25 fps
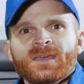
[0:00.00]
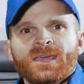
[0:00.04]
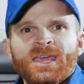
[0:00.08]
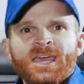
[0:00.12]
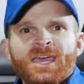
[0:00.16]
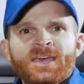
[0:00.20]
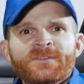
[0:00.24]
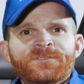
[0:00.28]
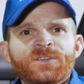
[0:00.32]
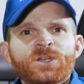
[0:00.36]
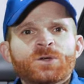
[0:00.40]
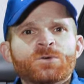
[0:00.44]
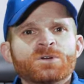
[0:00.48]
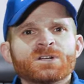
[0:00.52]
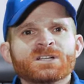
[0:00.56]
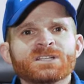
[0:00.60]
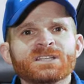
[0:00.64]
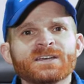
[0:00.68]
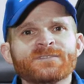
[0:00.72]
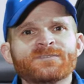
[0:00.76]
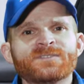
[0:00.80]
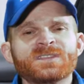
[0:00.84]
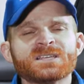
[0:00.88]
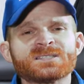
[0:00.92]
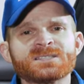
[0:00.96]
If you were to
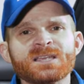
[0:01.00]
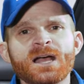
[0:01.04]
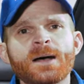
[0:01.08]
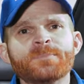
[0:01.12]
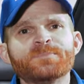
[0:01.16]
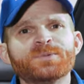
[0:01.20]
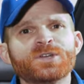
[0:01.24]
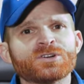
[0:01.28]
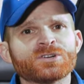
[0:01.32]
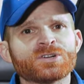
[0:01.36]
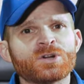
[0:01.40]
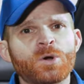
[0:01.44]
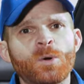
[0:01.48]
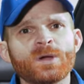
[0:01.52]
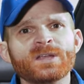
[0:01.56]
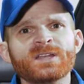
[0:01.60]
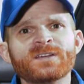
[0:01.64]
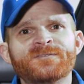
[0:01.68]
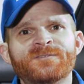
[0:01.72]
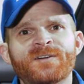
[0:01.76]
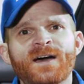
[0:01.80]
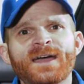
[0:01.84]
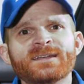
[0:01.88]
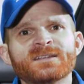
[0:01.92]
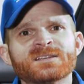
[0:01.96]
lift this up, you're going to
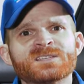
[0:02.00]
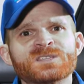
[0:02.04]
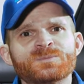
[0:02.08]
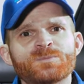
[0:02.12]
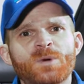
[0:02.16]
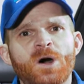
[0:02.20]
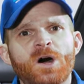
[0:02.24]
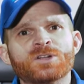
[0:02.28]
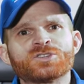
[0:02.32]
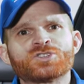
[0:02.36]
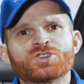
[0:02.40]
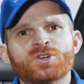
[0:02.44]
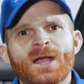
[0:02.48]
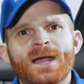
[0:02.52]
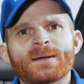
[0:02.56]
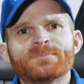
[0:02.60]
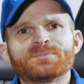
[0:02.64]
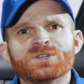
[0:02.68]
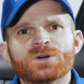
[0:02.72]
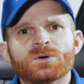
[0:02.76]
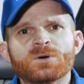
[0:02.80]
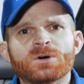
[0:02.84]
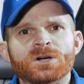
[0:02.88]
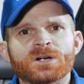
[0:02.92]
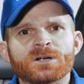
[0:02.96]
find a small trap
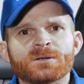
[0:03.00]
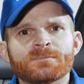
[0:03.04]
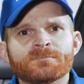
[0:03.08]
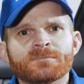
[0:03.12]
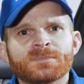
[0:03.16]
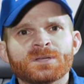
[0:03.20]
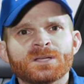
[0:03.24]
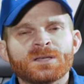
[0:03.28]
door.